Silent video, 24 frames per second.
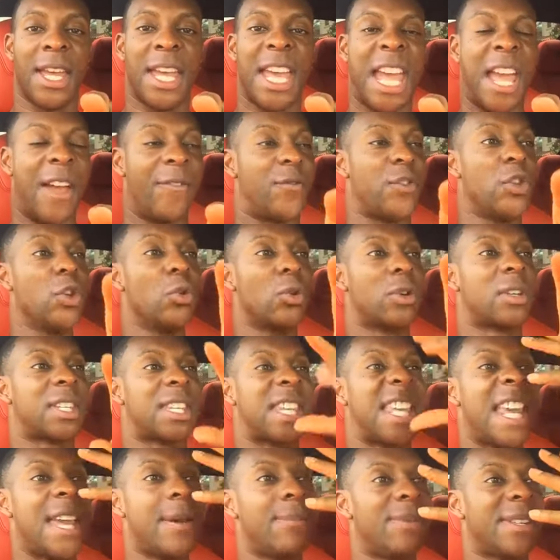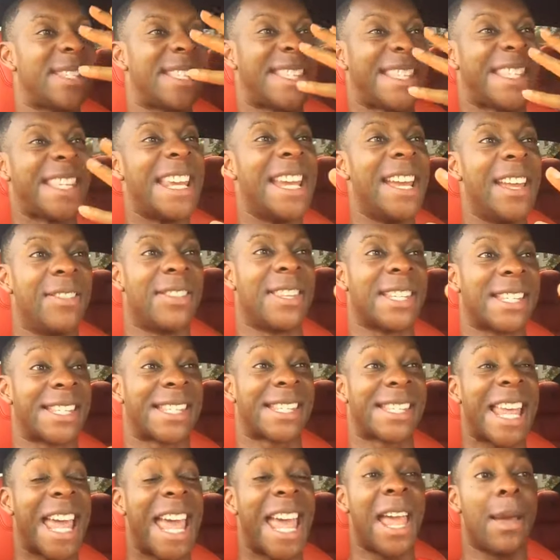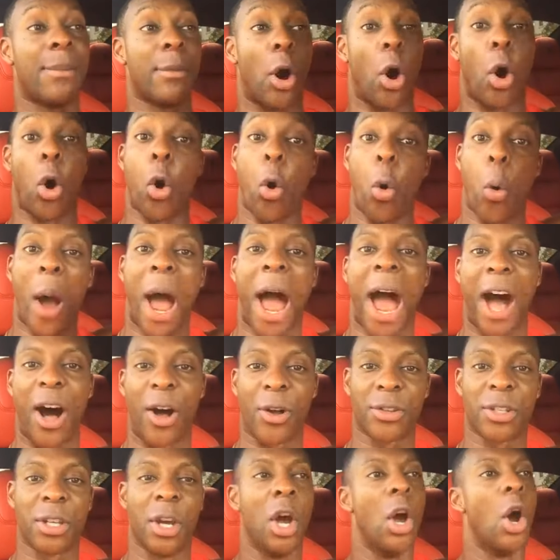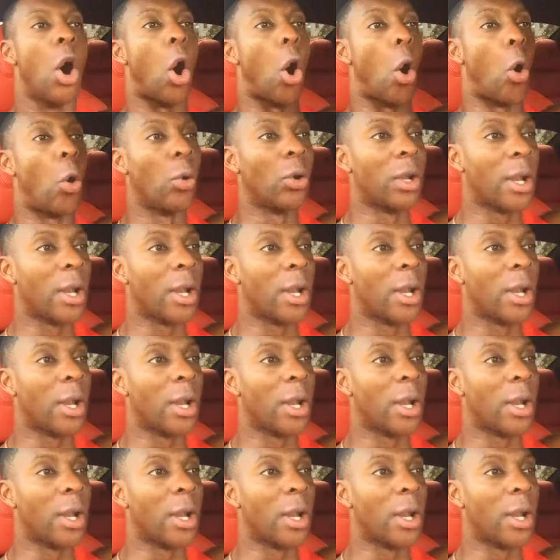If you keep seeing the same old house, old